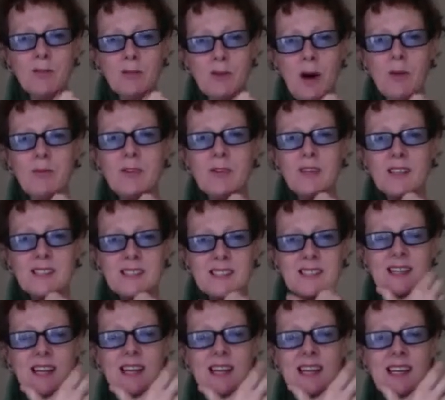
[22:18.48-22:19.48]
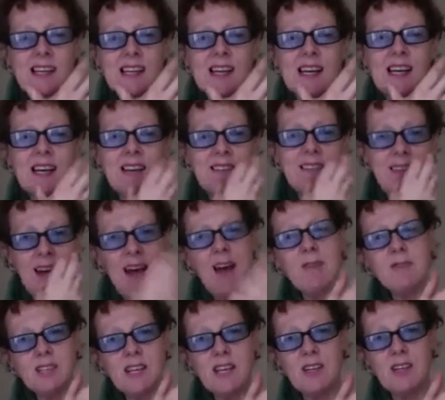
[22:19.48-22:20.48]
obviously they
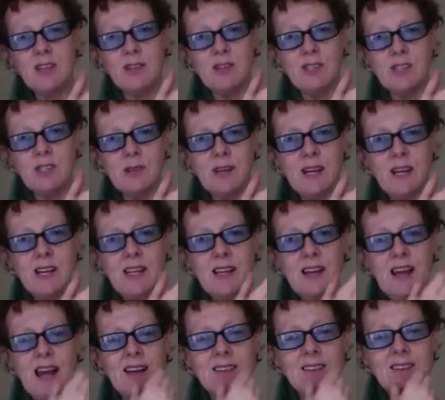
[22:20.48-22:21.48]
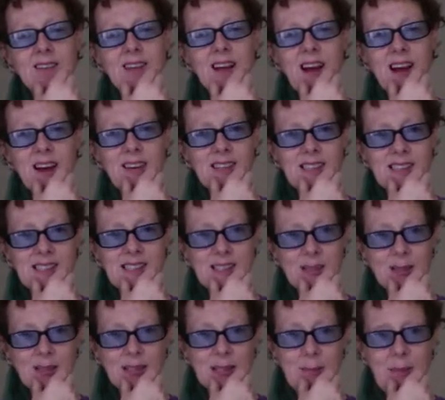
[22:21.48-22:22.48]
have to get used to it, and you can't
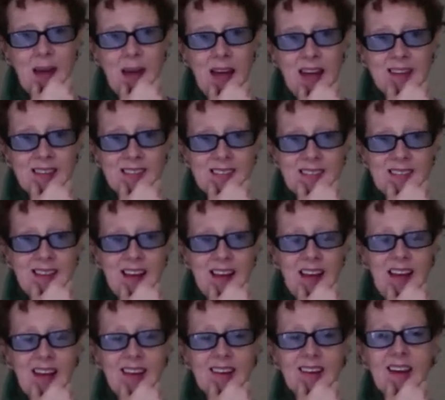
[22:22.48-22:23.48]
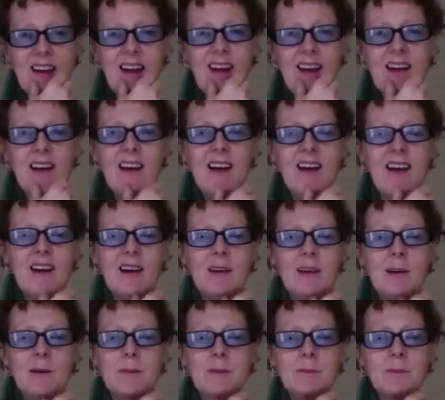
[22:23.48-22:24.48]
necessarily pander to that.
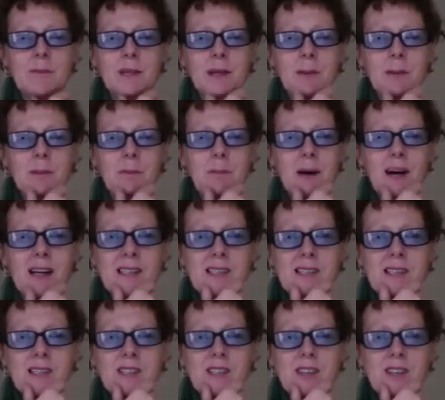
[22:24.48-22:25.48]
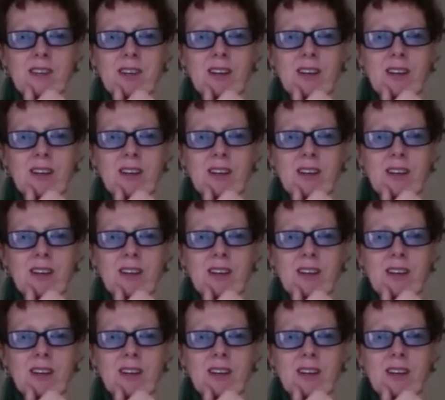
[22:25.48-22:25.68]
But